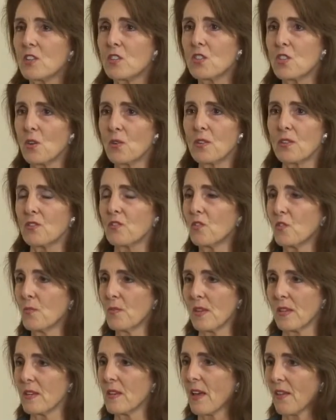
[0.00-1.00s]
Don't assume
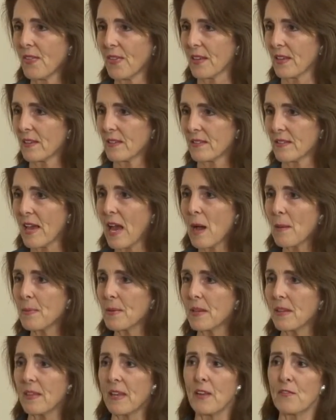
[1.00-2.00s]
that nothing is
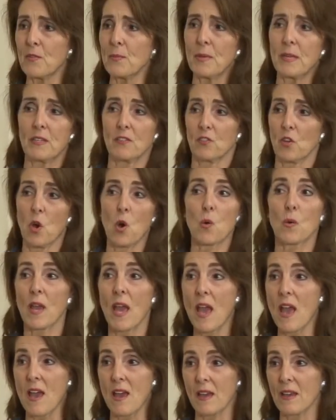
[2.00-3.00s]
happening, that everybody's
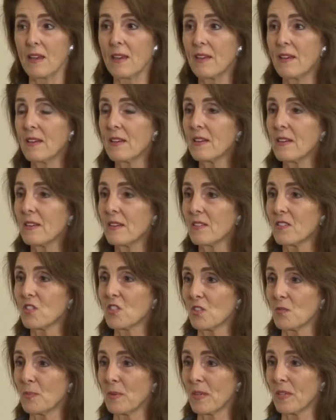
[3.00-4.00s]
okay,
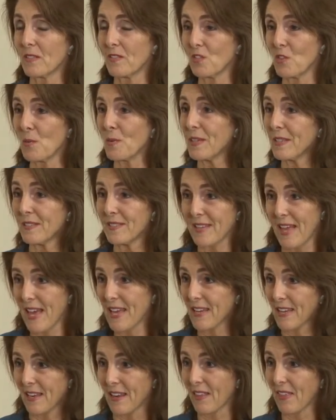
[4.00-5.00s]
just because nobody's
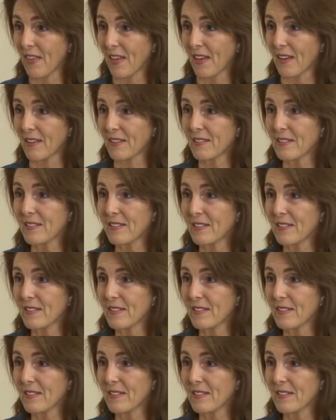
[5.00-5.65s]
saying anything.